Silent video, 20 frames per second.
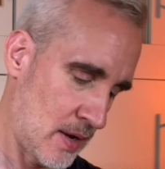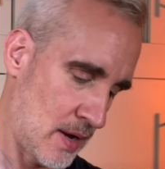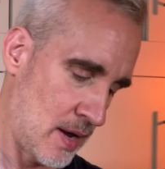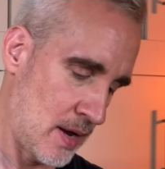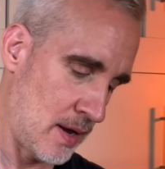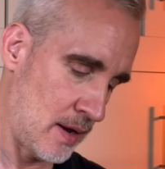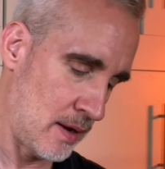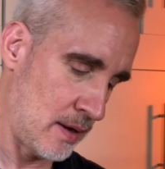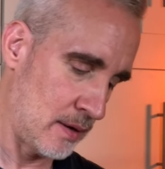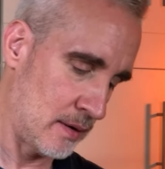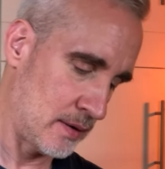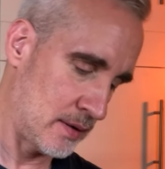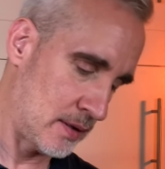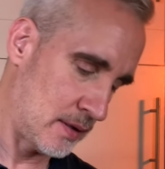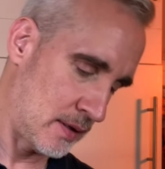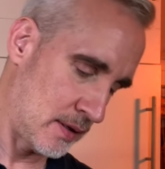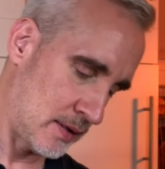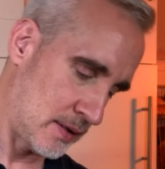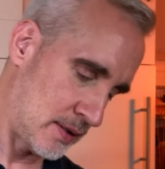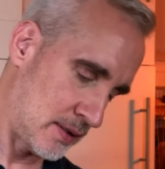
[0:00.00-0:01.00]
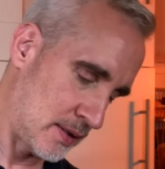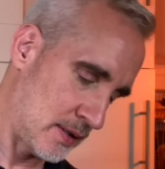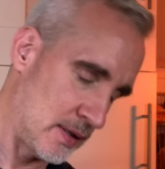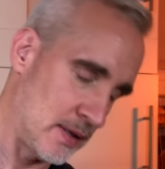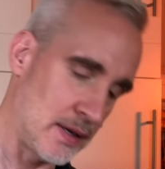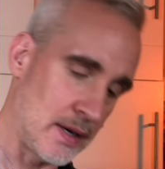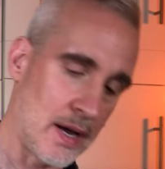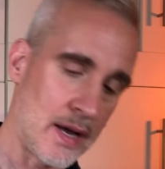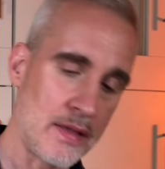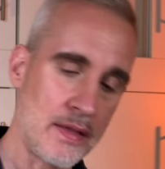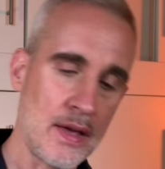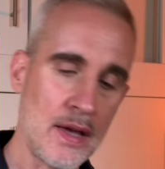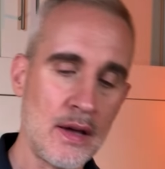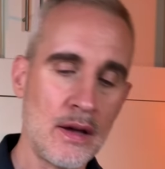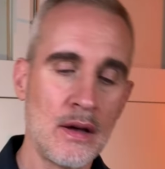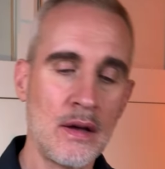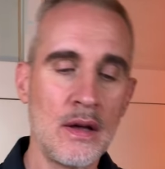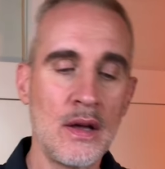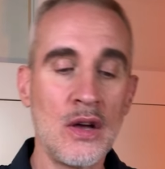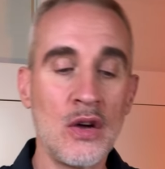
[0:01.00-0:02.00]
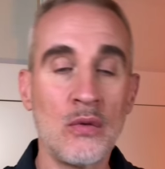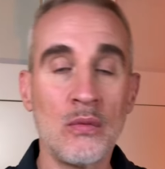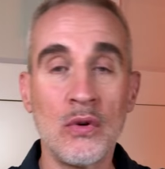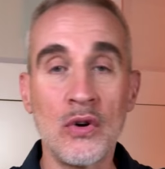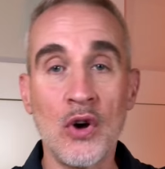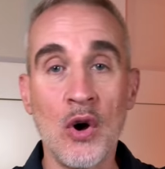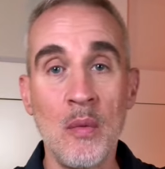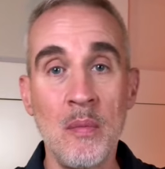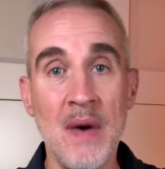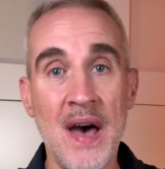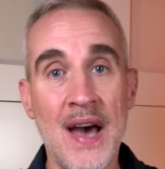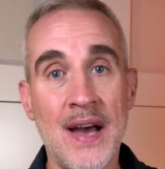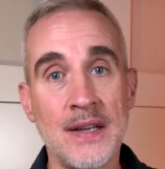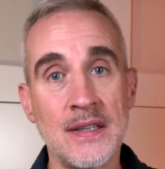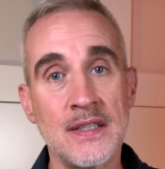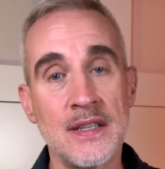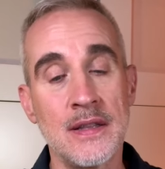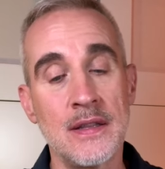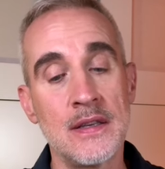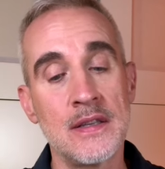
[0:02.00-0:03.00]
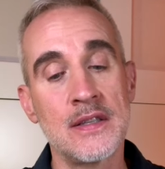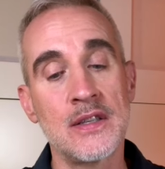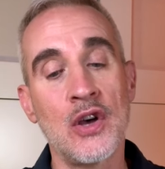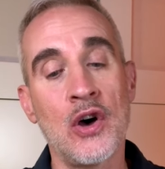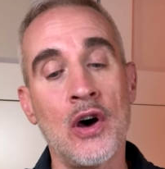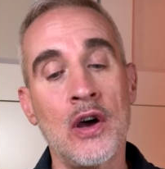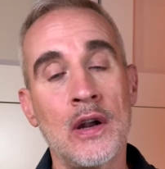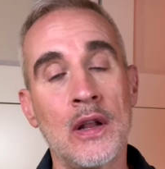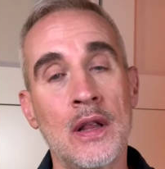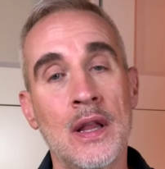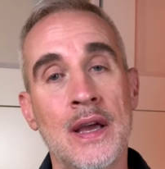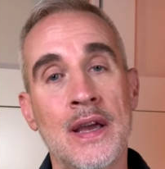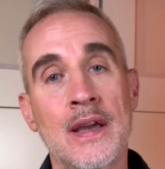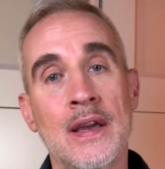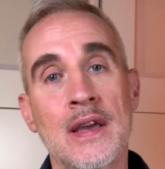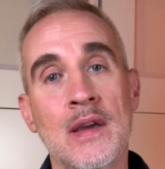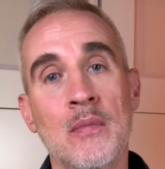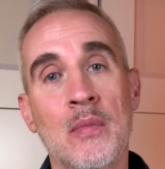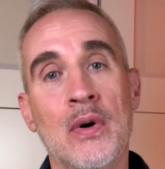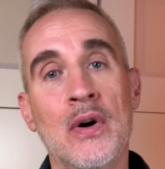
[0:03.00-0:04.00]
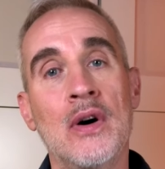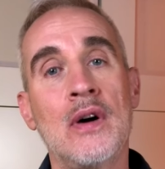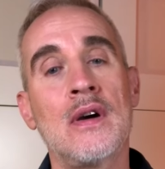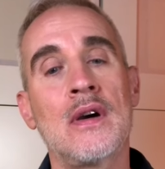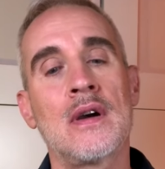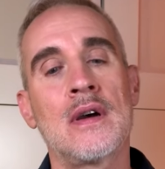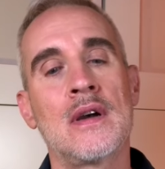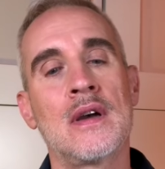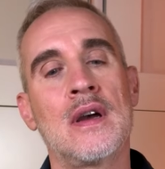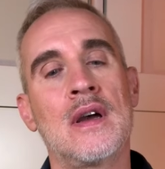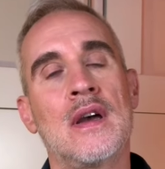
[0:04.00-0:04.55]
And let's see, I think we'll go back to this Ottolenghi book